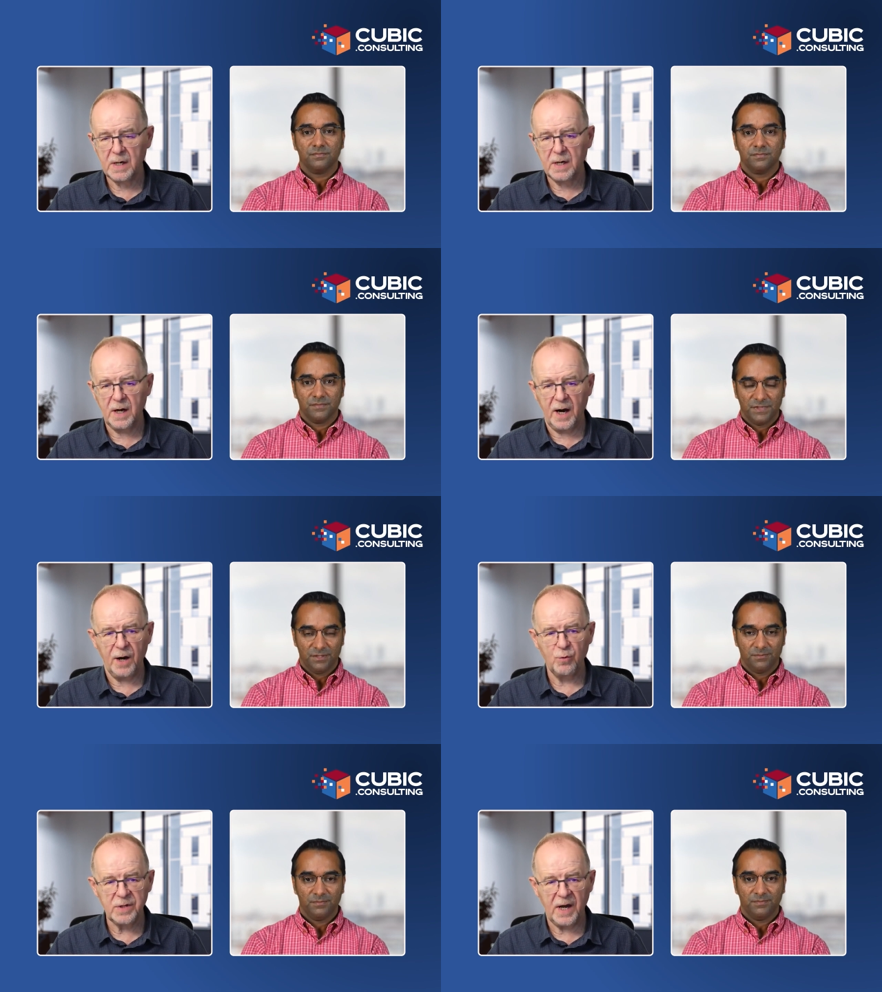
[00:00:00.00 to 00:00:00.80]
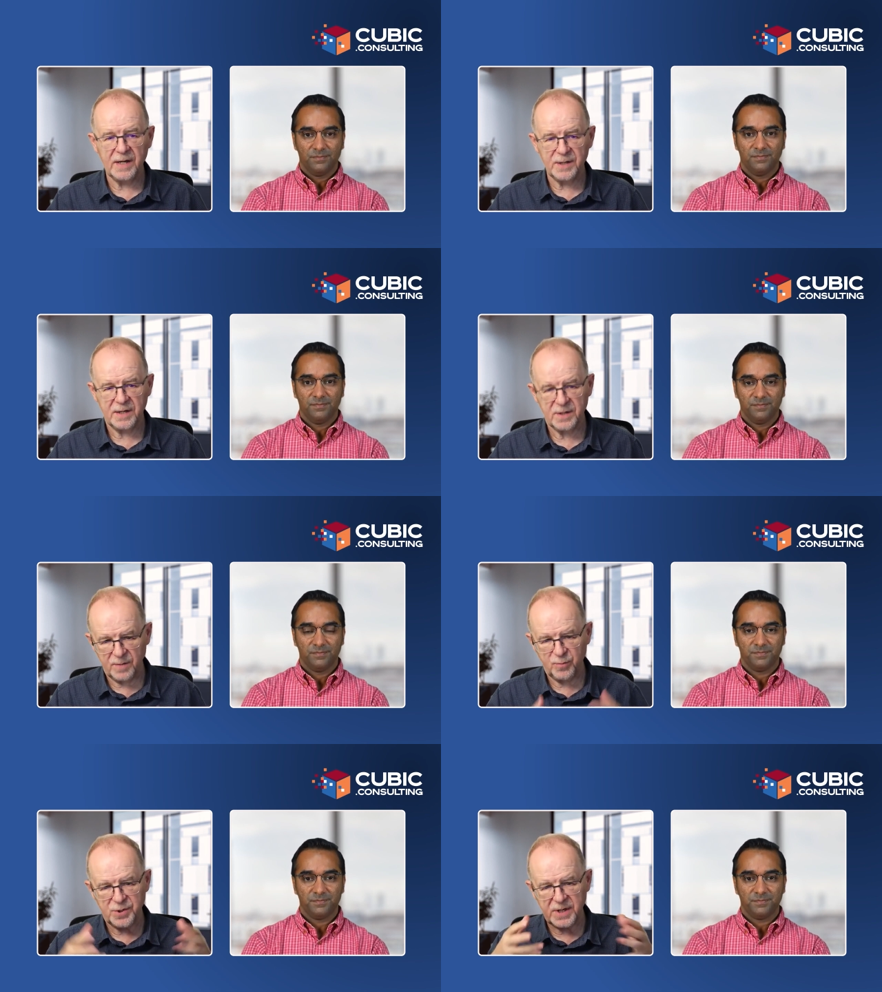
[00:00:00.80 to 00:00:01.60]
Speaker 1: I would add, and,
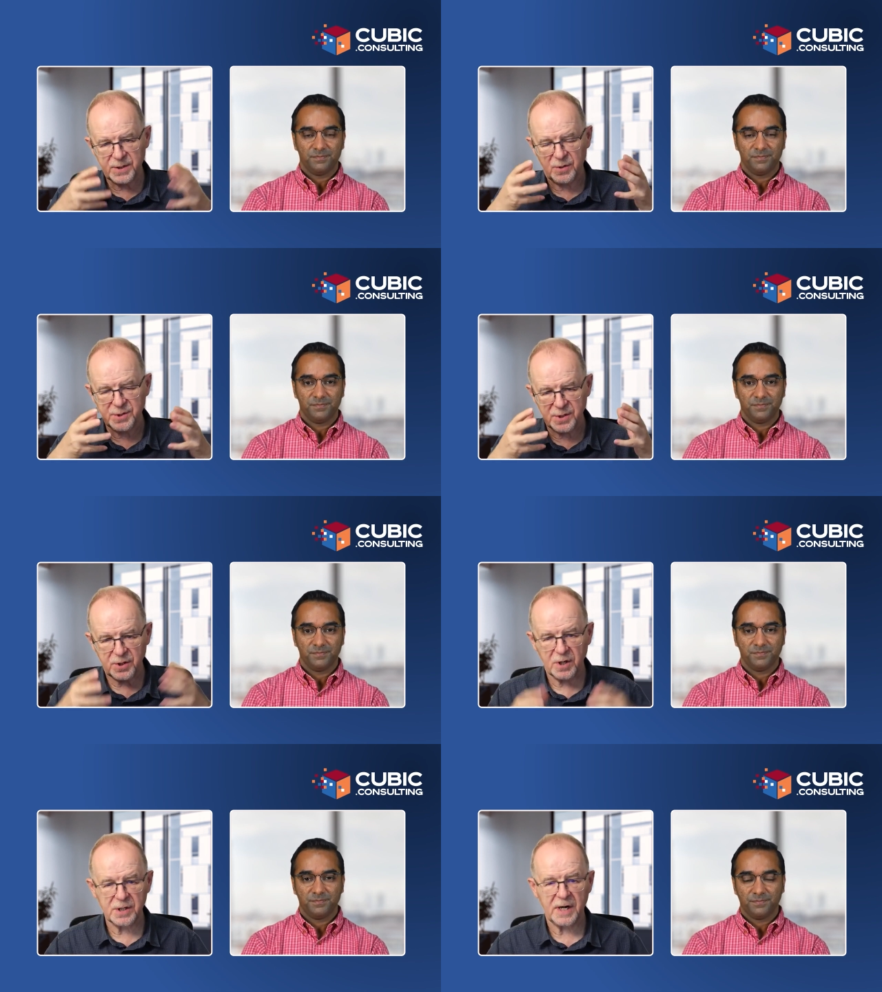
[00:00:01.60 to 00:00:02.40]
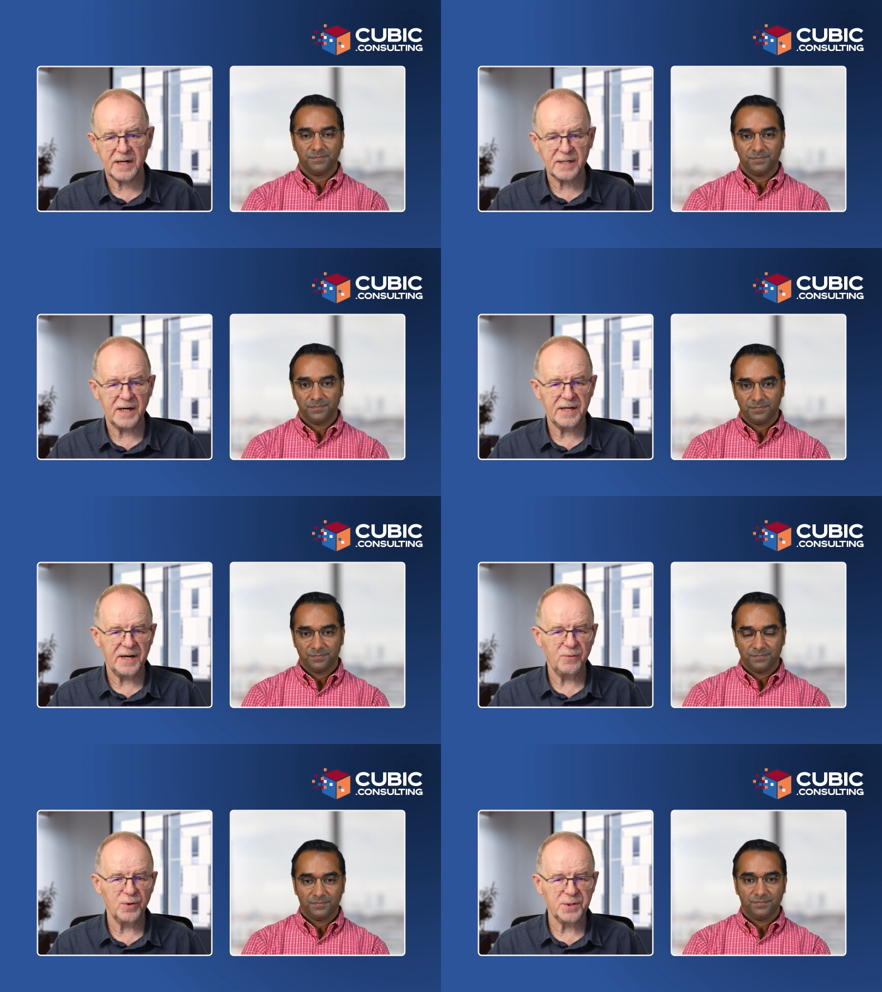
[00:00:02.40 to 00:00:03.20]
and putting those in the contract,
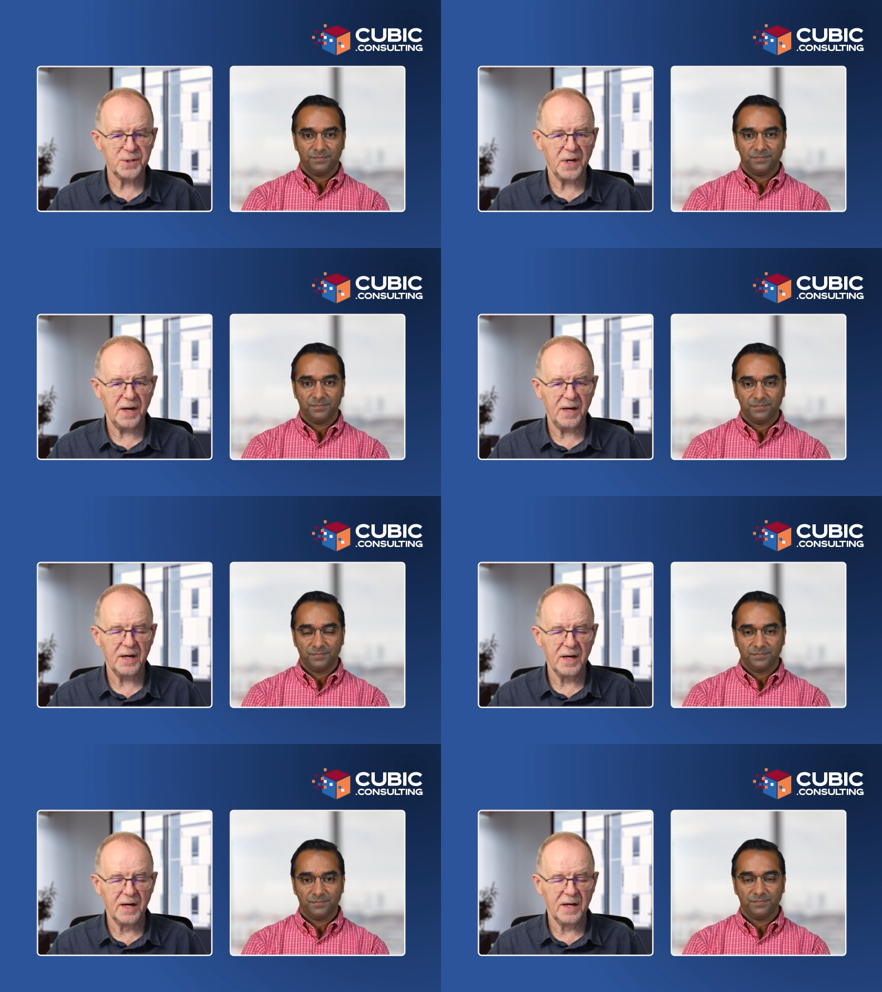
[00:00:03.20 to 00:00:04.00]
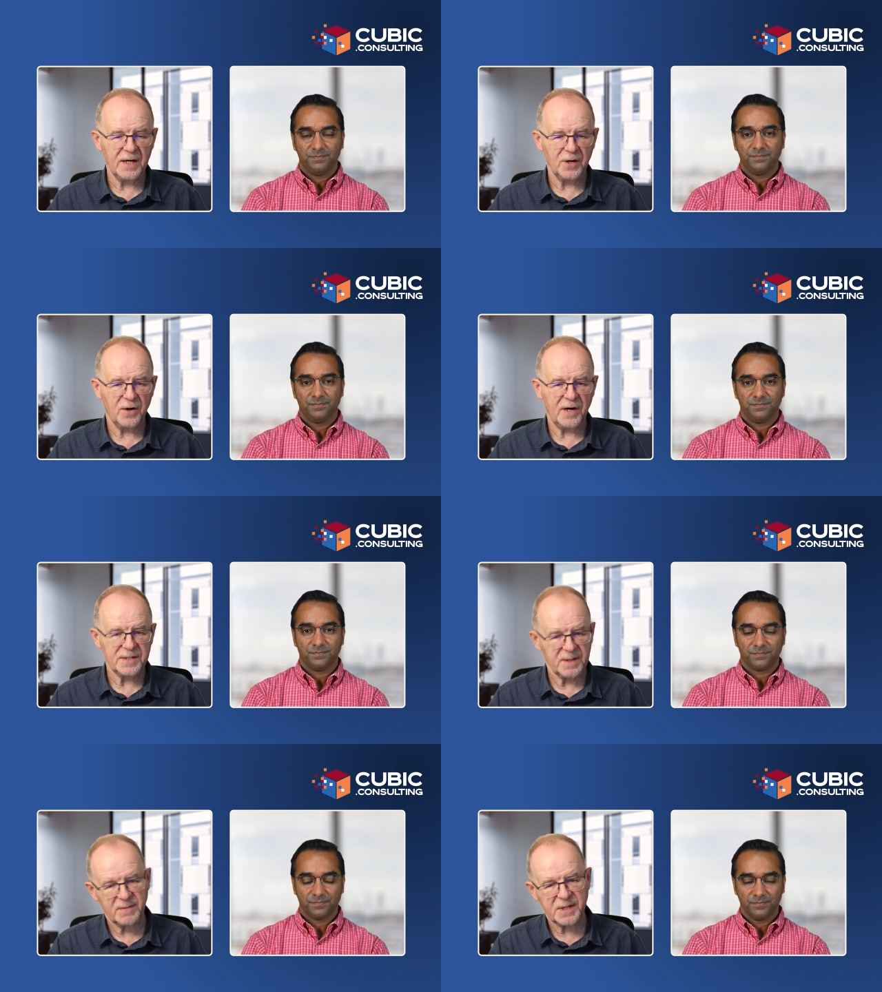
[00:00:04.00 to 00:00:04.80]
I, I, would say, you know, I
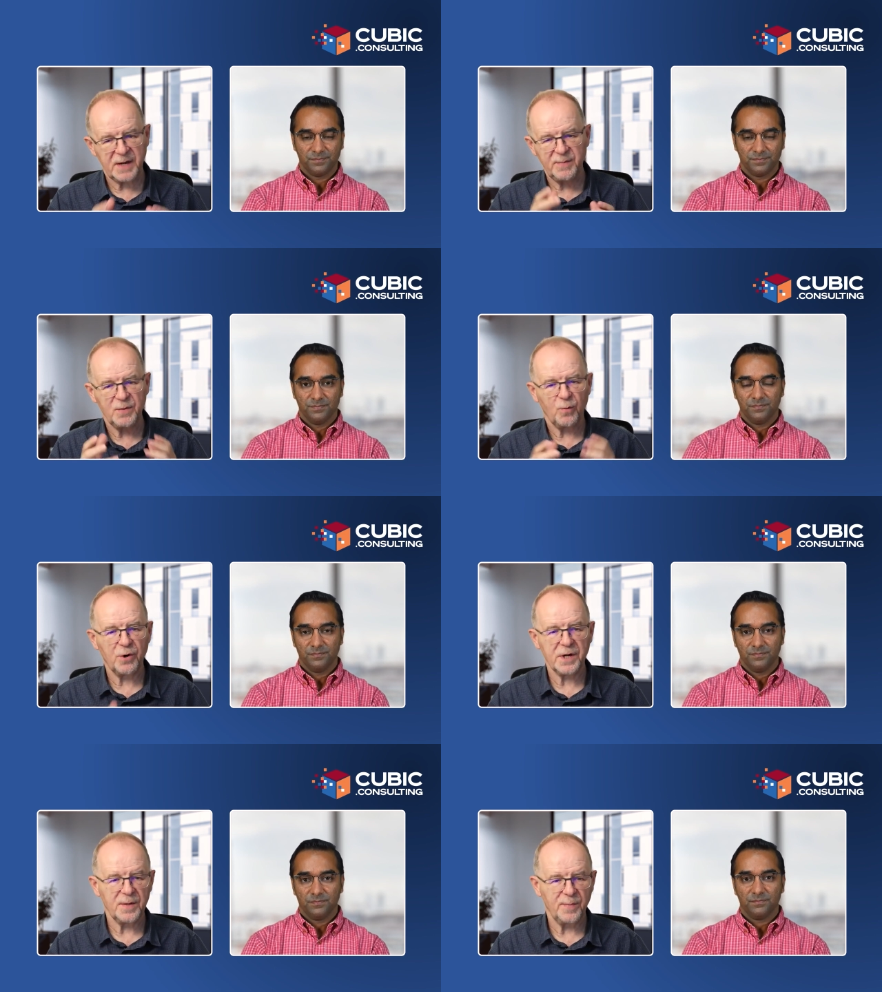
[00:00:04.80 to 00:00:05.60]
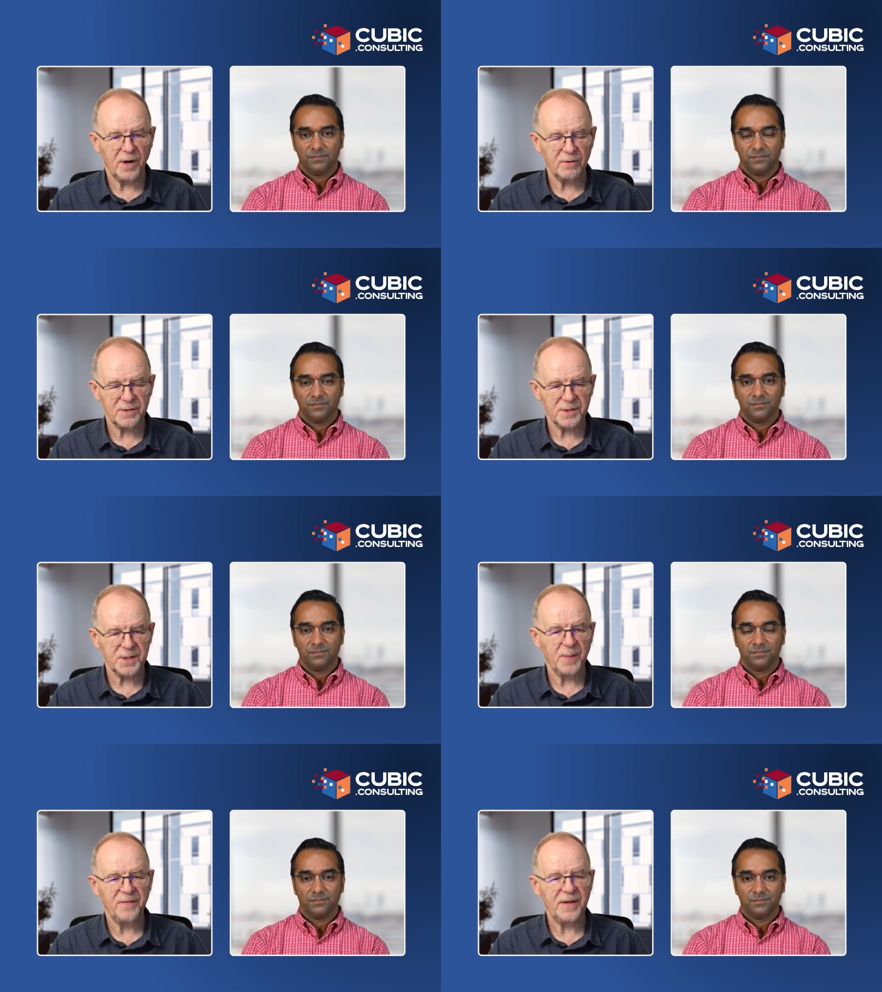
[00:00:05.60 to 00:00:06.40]
sometimes have been worried about
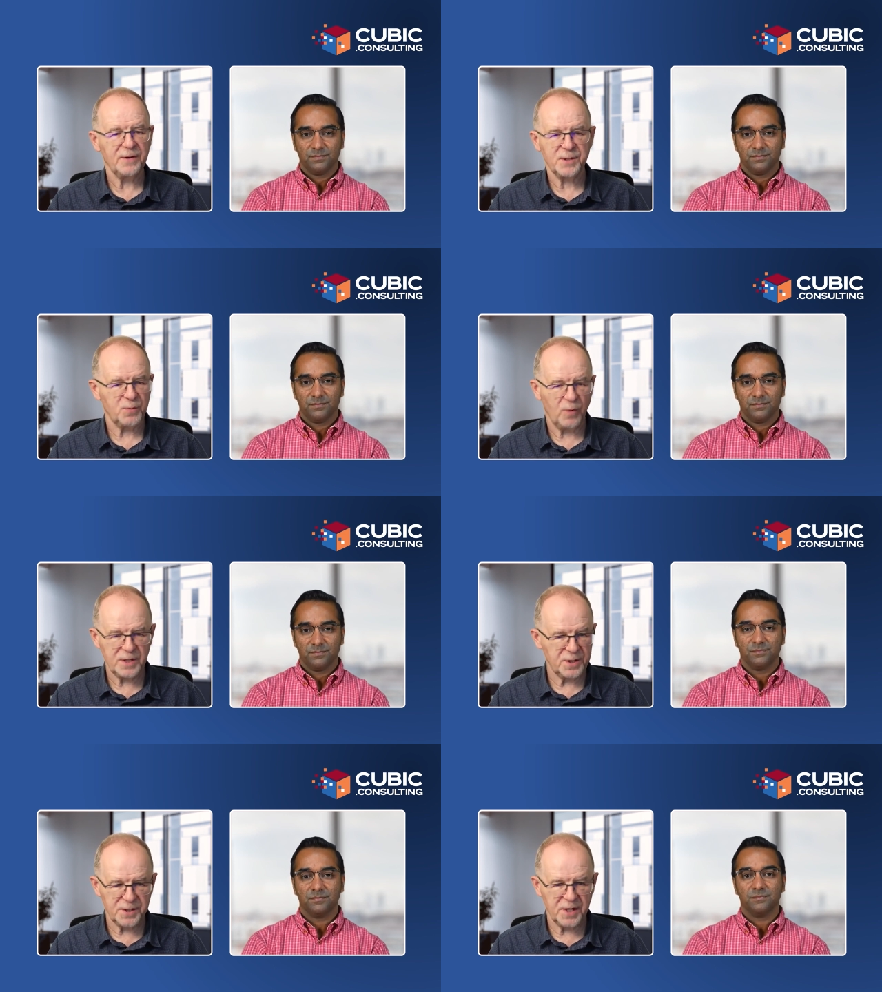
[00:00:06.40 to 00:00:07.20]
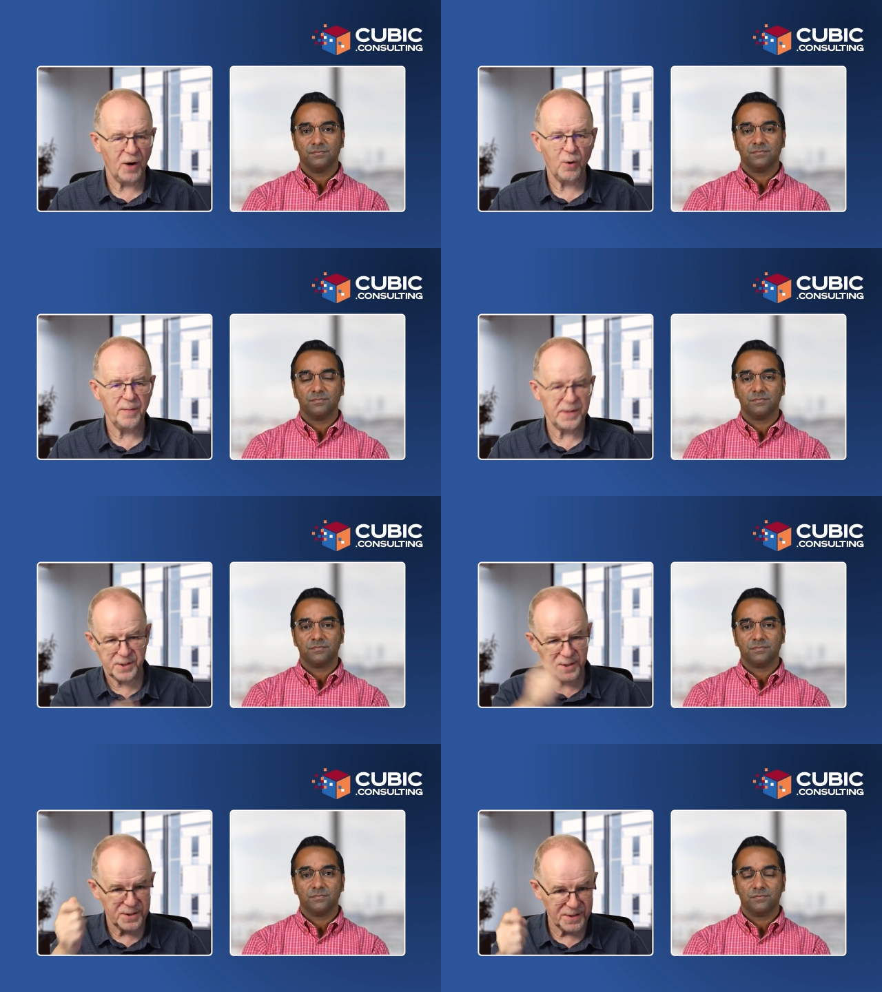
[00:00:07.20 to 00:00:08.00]
some vendors want our
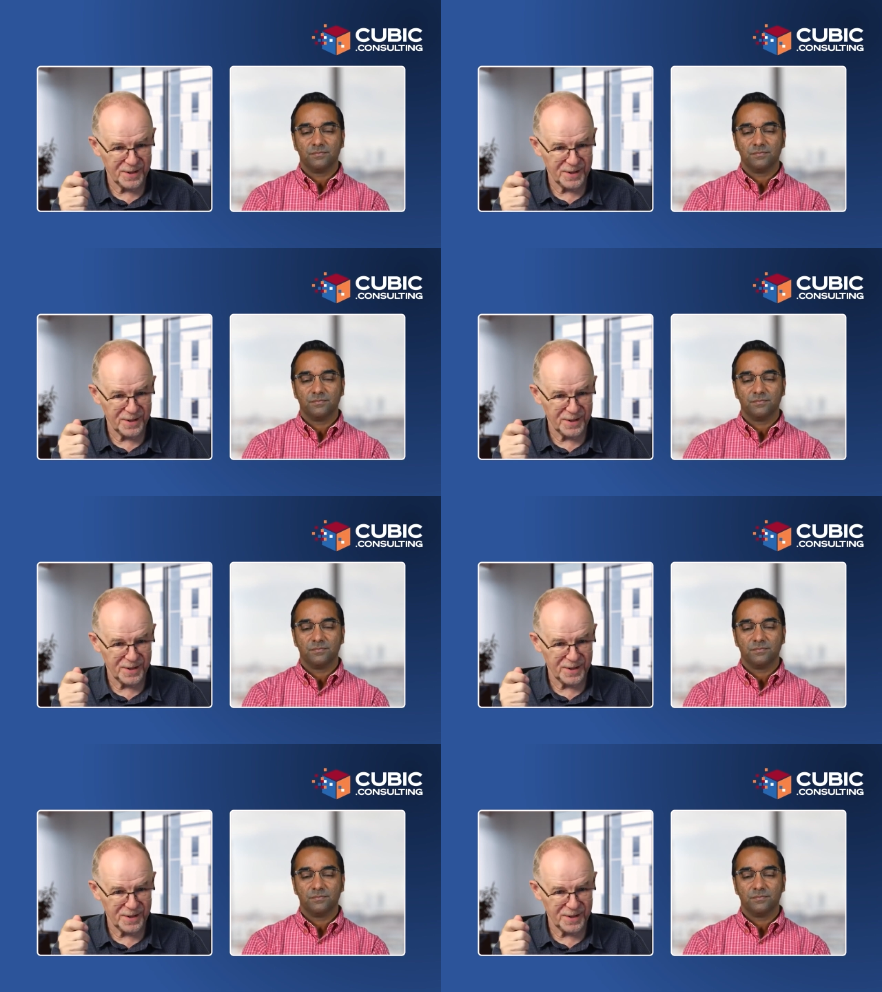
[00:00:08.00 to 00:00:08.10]
business